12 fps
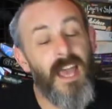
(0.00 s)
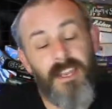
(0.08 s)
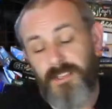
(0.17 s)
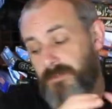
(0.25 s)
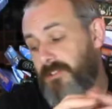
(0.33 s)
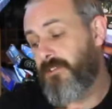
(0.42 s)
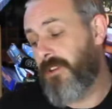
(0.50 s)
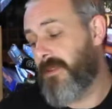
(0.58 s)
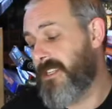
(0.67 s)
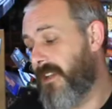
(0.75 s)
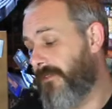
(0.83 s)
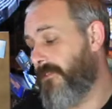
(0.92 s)
And as we're talking
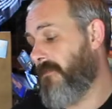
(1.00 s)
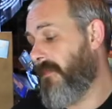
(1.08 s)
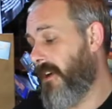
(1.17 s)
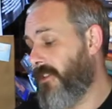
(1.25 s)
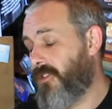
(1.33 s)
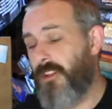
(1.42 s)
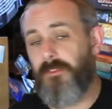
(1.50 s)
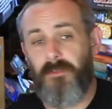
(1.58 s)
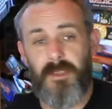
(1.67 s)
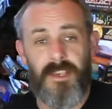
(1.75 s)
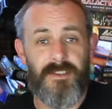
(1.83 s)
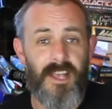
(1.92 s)
about stuff you can buy at the show
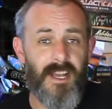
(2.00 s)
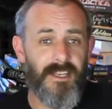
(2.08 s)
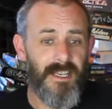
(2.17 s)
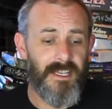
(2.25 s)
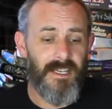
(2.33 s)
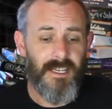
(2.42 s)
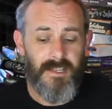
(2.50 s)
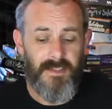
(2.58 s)
from Kickstarter,